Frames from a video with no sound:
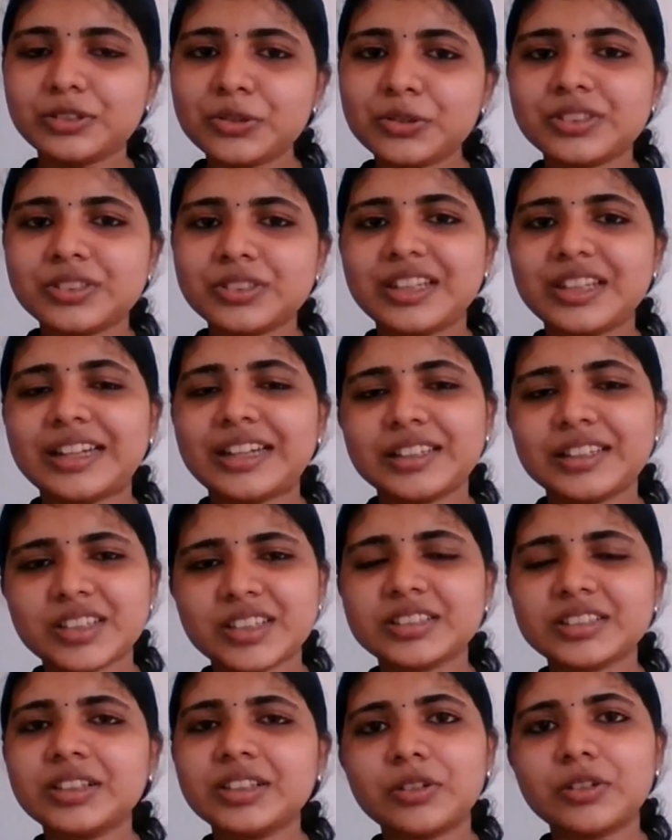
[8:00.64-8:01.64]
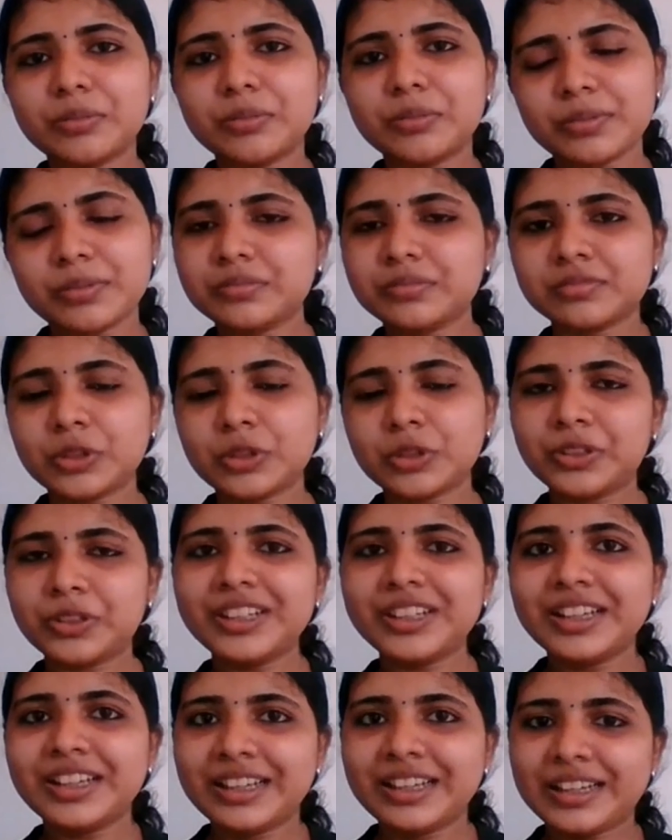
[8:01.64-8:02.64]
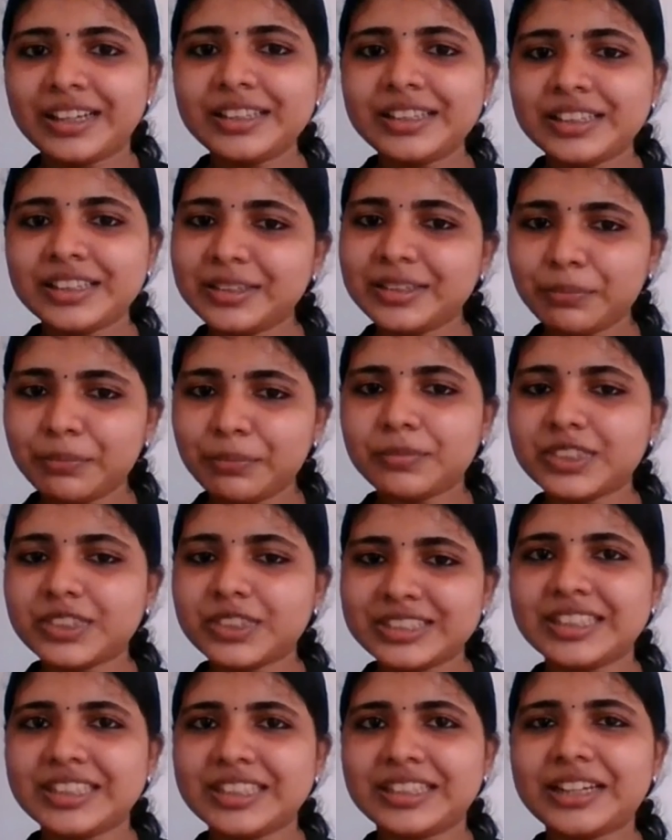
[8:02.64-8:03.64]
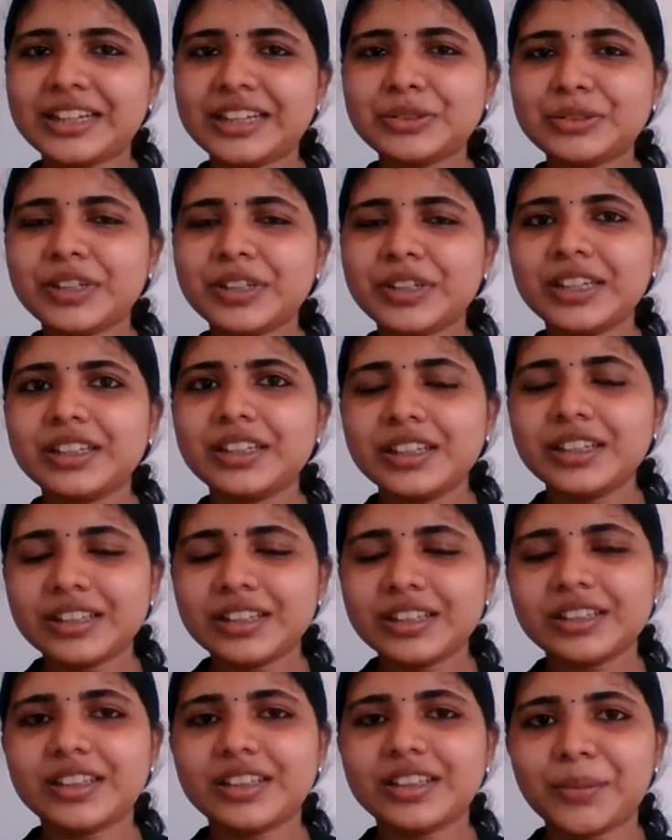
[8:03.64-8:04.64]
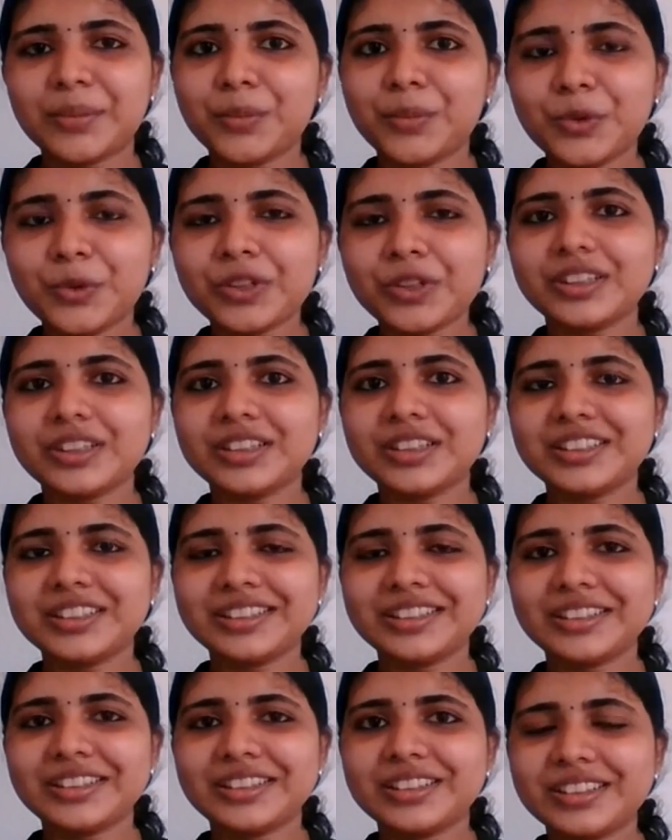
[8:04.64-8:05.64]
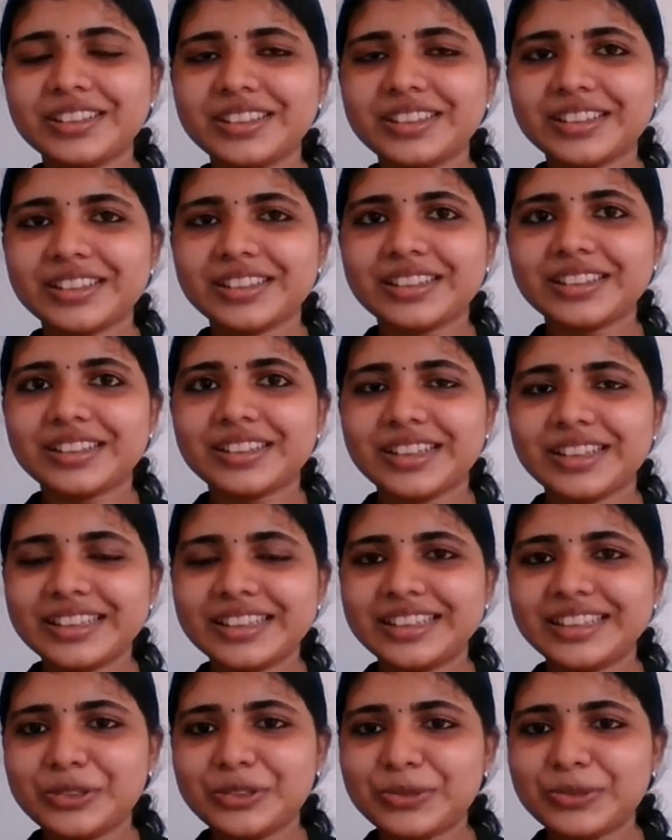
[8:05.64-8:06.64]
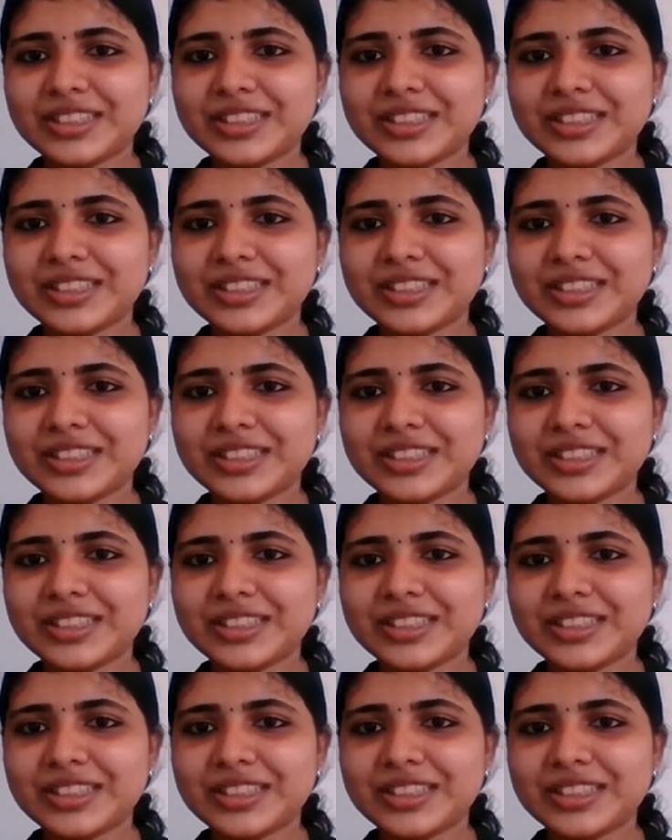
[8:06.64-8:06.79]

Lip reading: those data structure on like in C. That's why I'm more like into